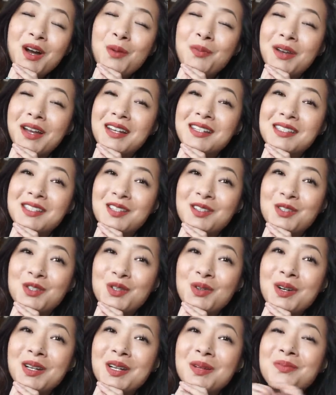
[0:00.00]
Hope you guys still
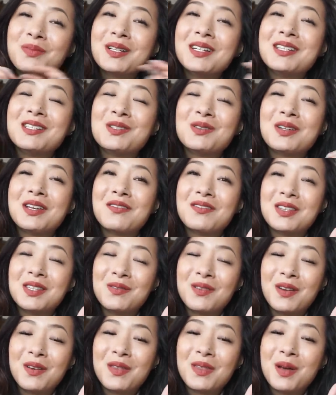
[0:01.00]
enjoyed it. Please do give this video